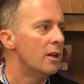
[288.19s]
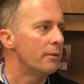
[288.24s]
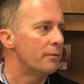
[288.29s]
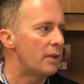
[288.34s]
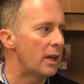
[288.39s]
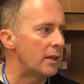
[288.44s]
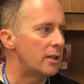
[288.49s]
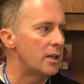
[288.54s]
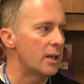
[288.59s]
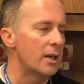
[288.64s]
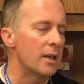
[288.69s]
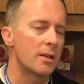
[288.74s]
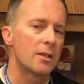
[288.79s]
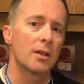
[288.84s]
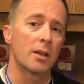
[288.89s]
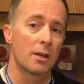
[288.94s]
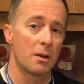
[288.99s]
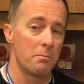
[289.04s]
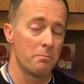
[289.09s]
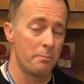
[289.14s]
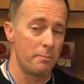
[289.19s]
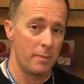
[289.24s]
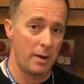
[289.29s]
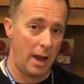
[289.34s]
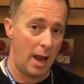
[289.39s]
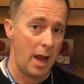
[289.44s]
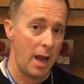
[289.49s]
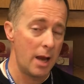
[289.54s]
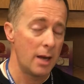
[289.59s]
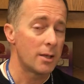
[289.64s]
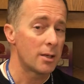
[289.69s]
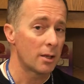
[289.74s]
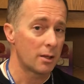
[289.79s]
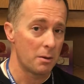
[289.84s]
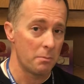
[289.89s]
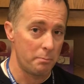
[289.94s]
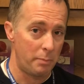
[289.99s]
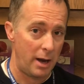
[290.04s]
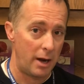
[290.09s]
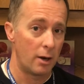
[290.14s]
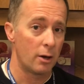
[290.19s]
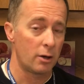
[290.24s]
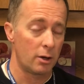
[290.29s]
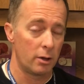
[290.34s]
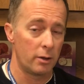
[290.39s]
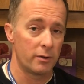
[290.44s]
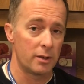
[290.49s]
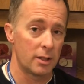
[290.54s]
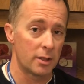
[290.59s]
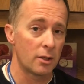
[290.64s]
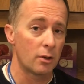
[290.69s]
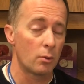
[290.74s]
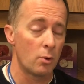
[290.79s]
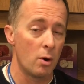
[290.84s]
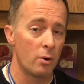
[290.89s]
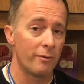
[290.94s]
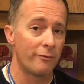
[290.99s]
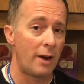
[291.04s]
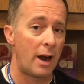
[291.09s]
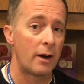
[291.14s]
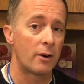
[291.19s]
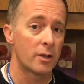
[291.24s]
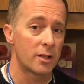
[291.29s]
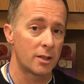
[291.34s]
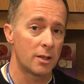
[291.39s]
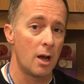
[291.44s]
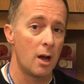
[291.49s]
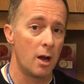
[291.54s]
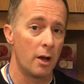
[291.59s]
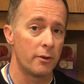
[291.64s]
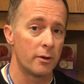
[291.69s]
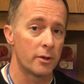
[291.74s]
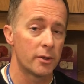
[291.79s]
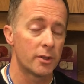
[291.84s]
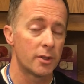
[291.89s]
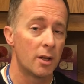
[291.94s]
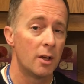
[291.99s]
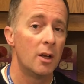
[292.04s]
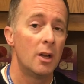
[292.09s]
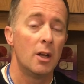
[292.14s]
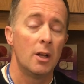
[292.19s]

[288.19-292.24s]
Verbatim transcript: They did it to a to compare this coronavirus to others,